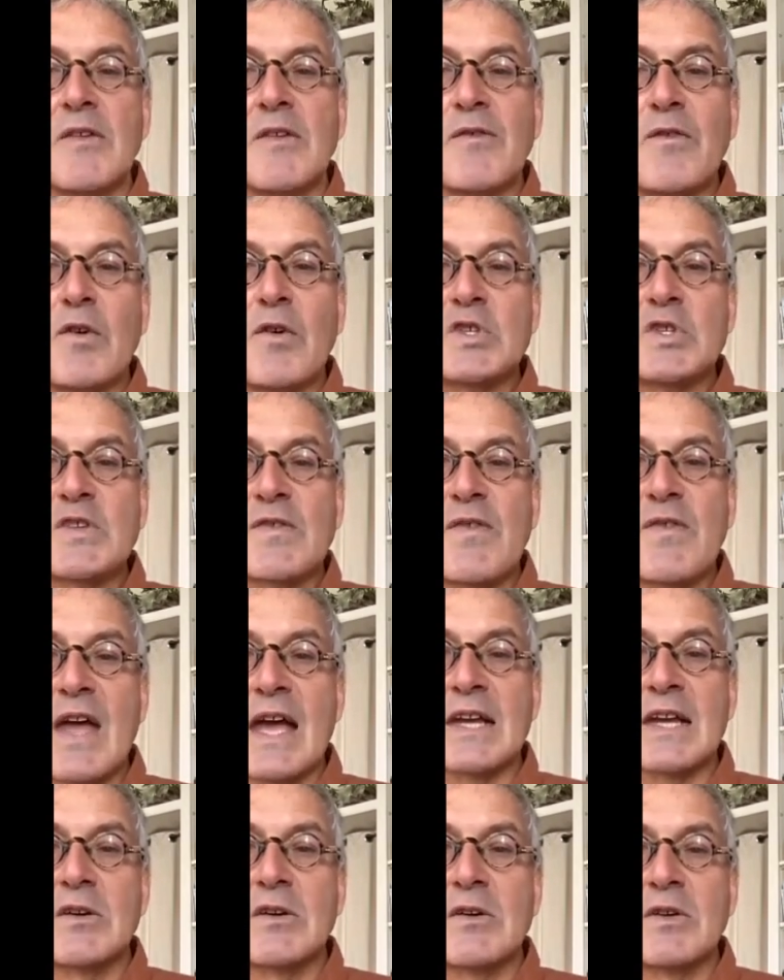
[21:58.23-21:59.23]
The first
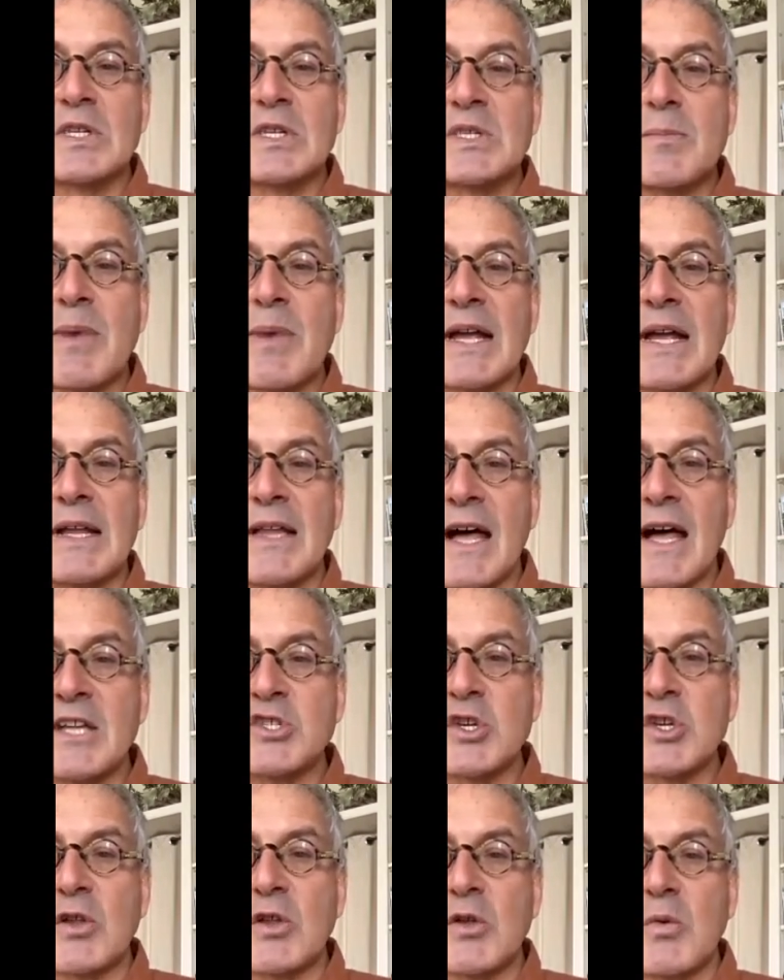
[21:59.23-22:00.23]
factor is a
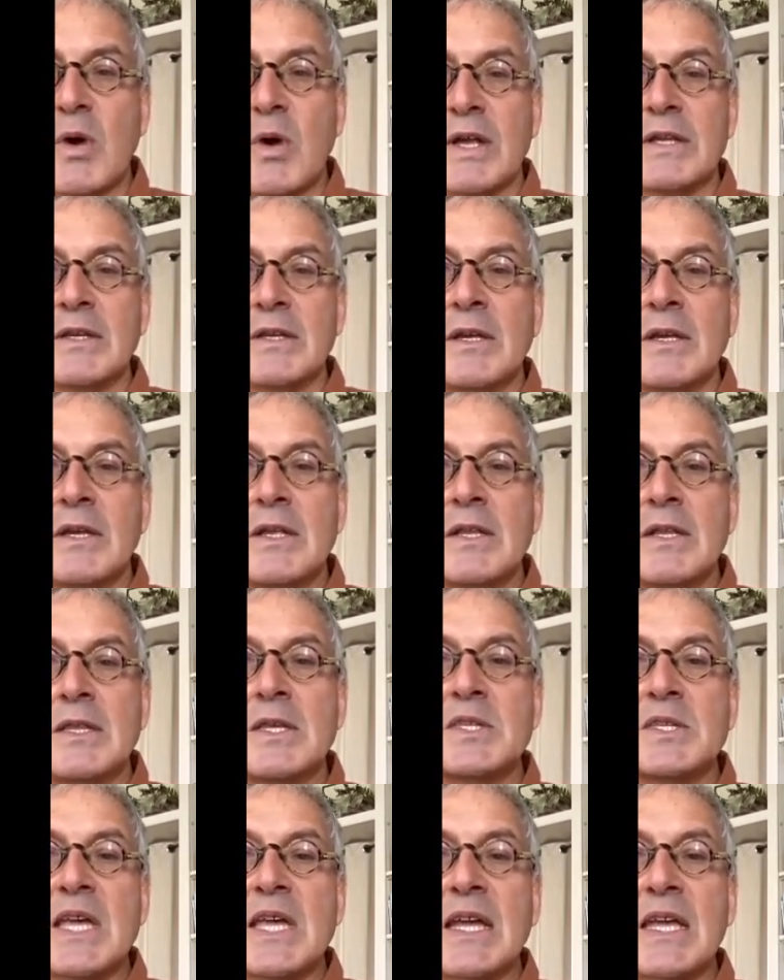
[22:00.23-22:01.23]
biological one.
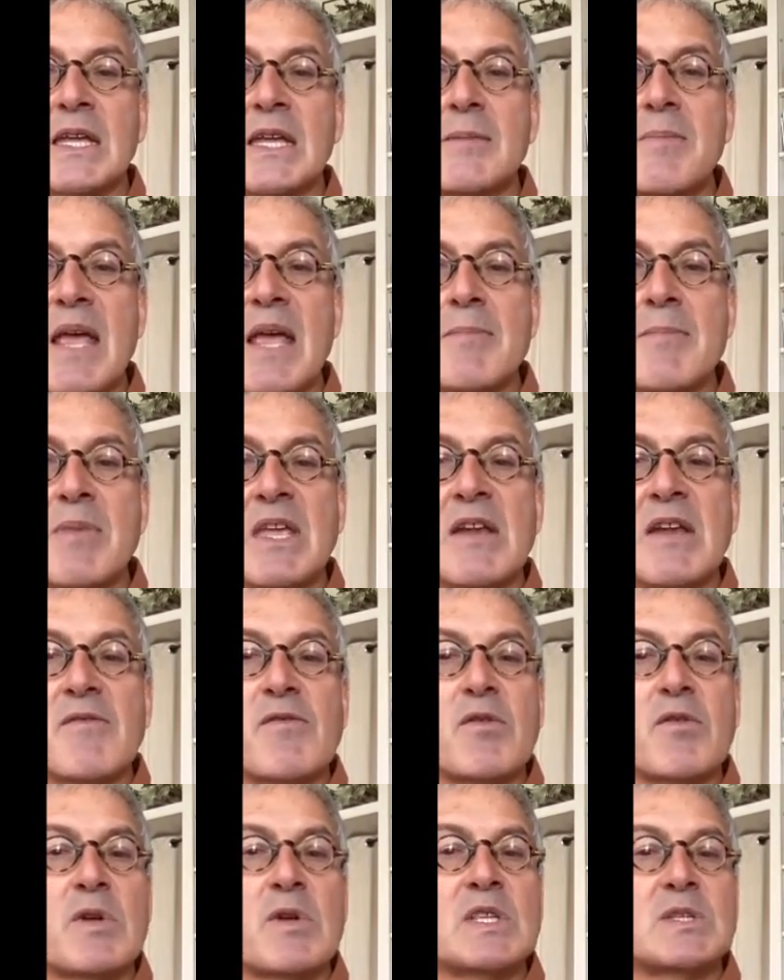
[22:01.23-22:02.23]
The second may be
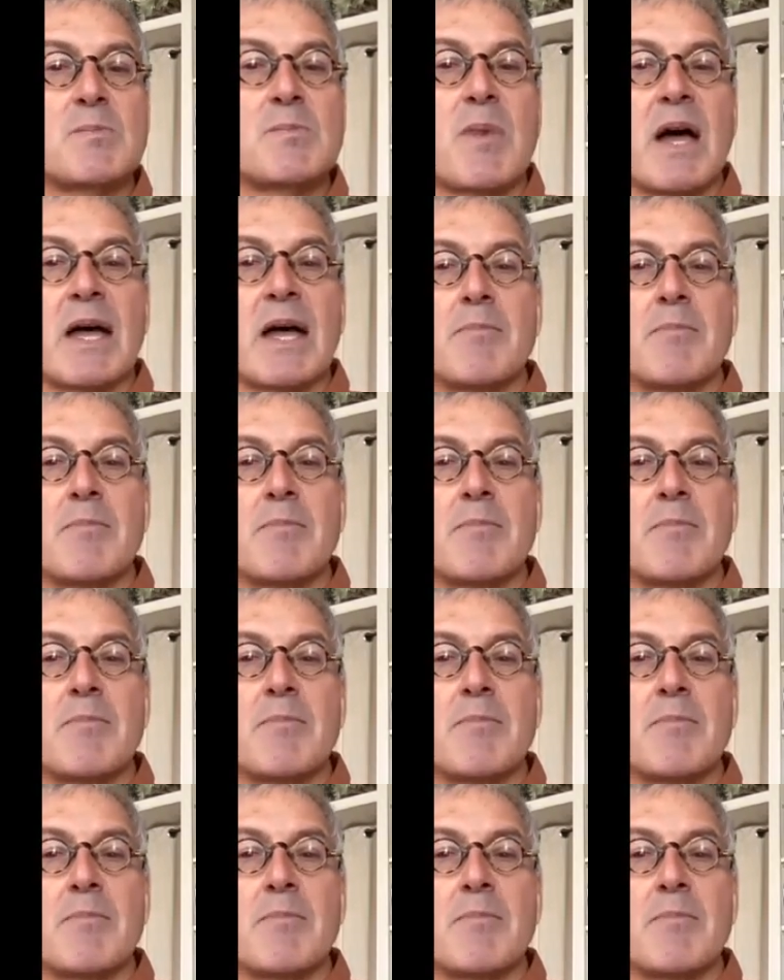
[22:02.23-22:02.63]
influenced